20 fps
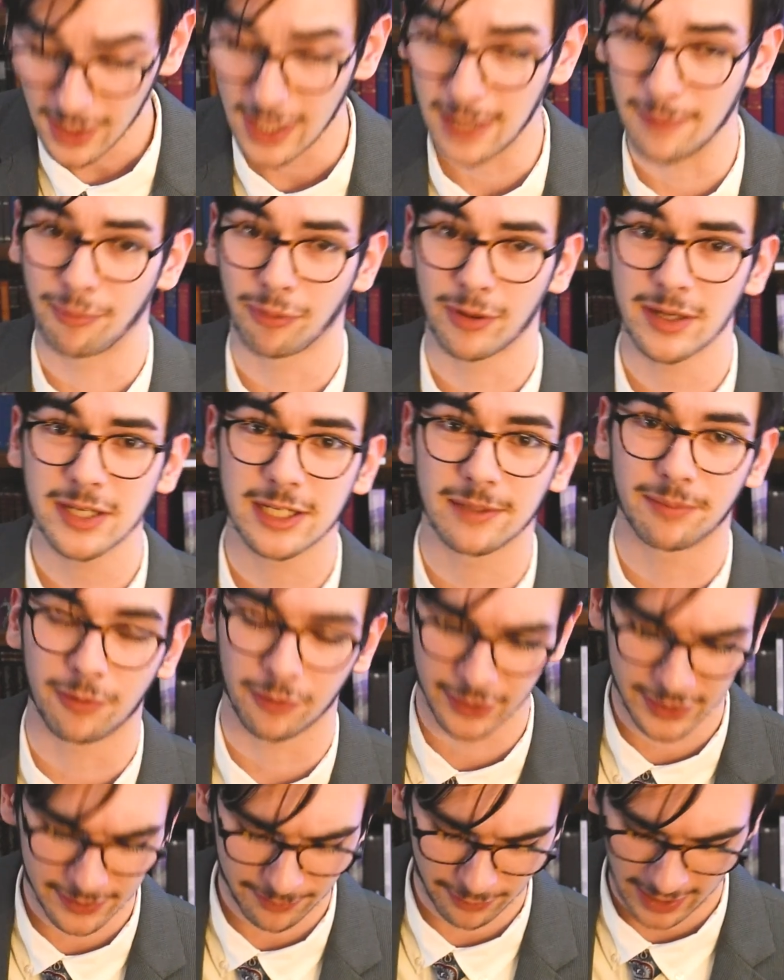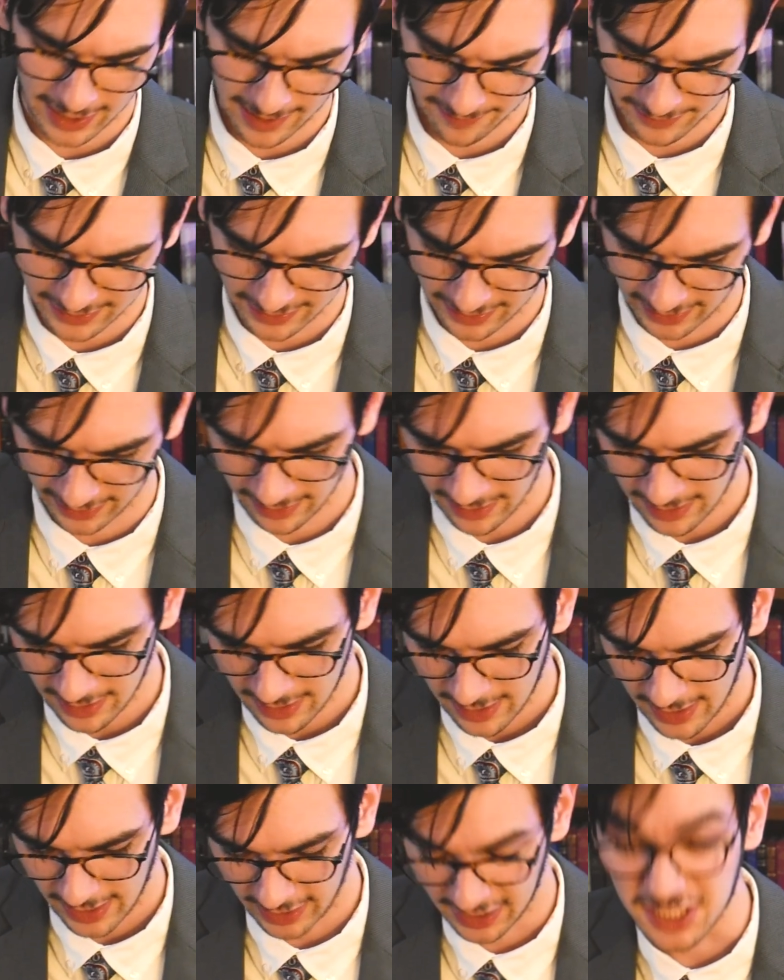and principles, perhaps not
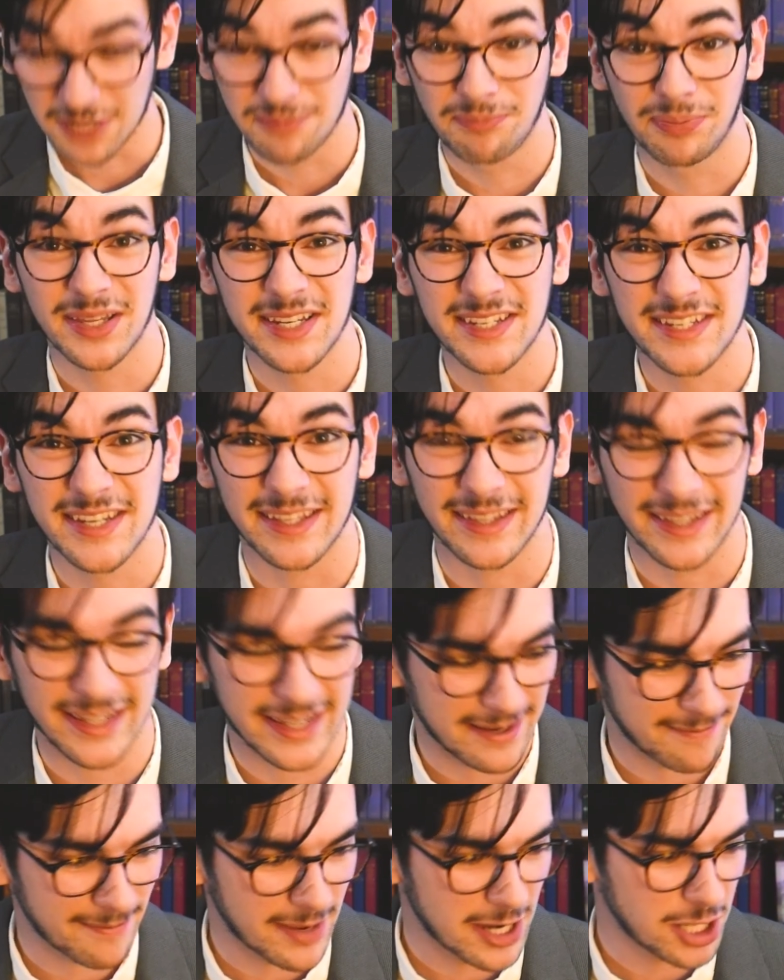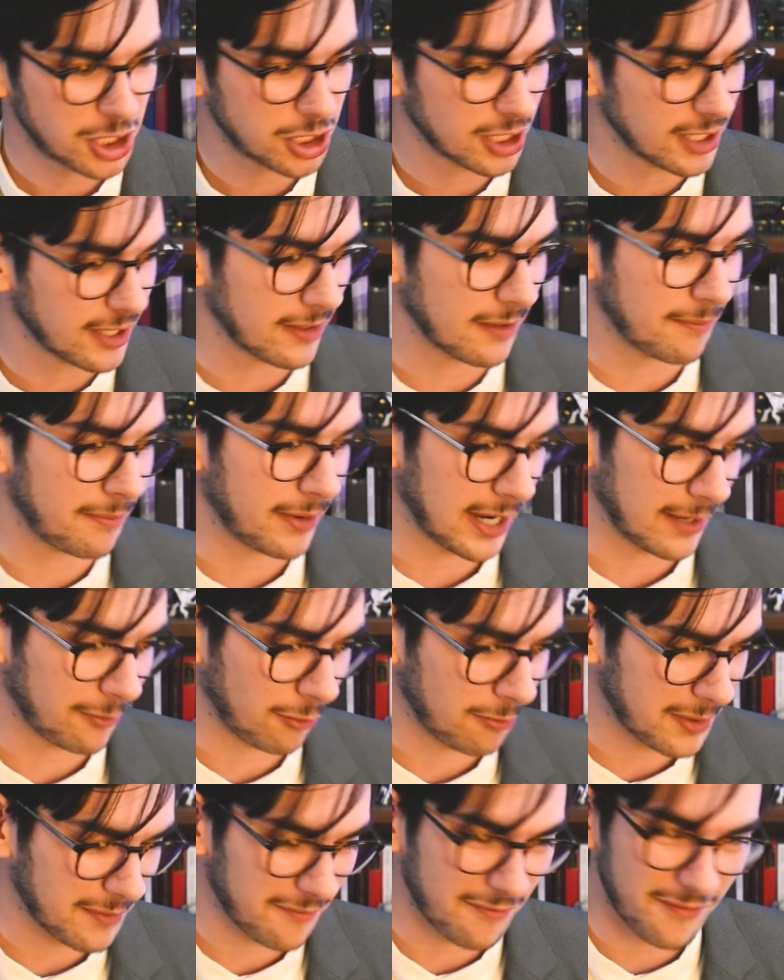explicitly mentioned in the
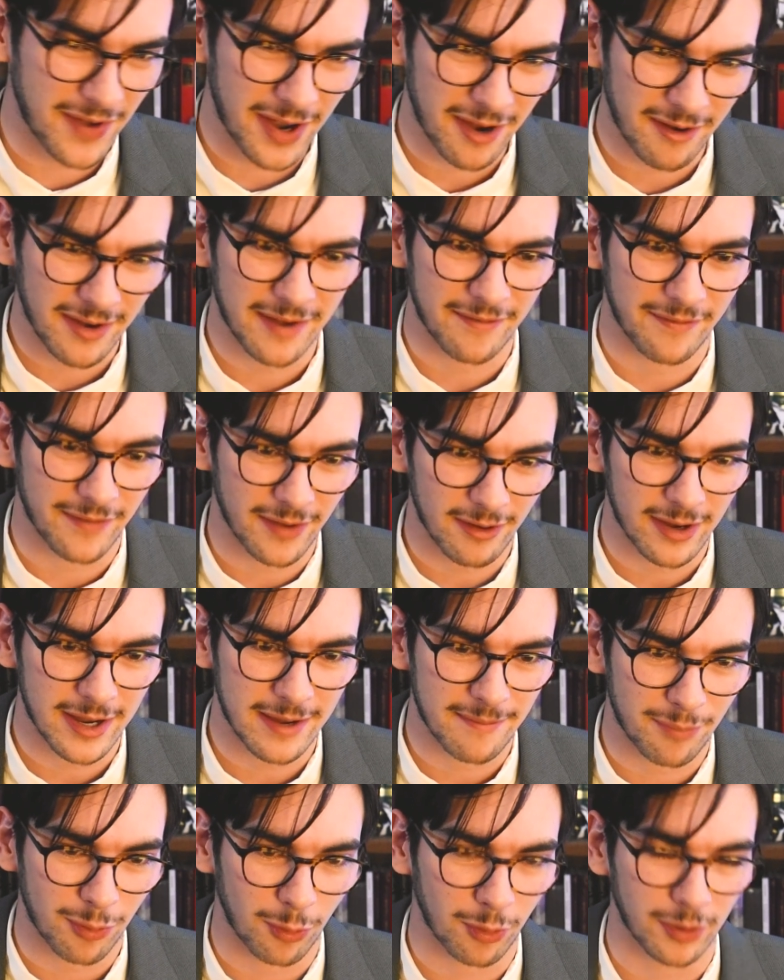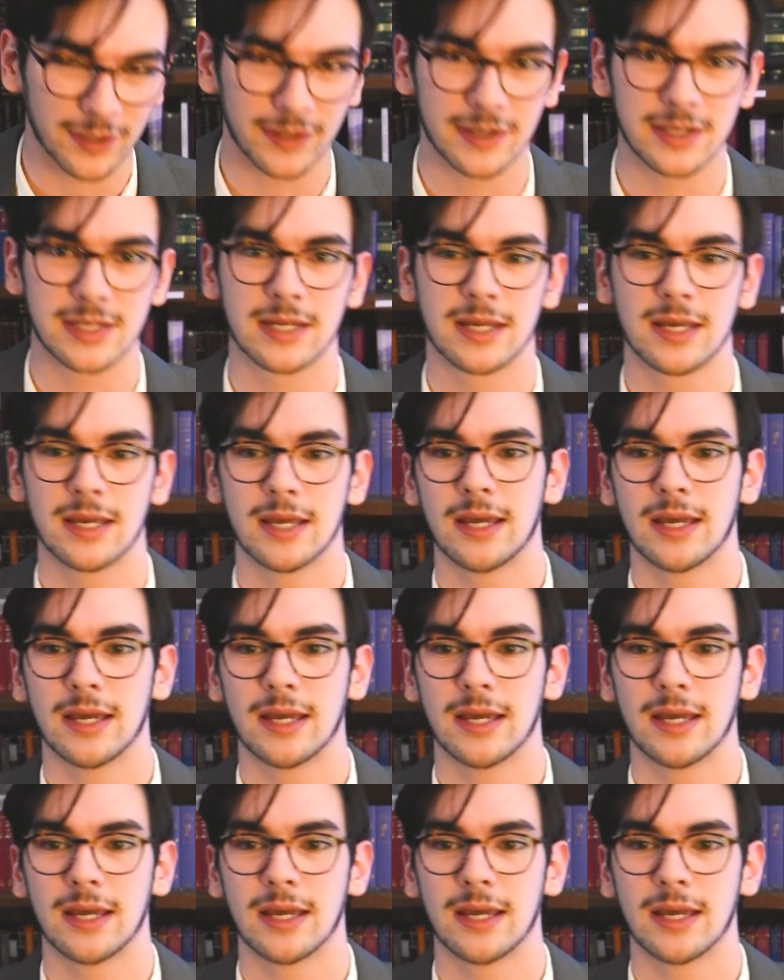Bible, but very, very important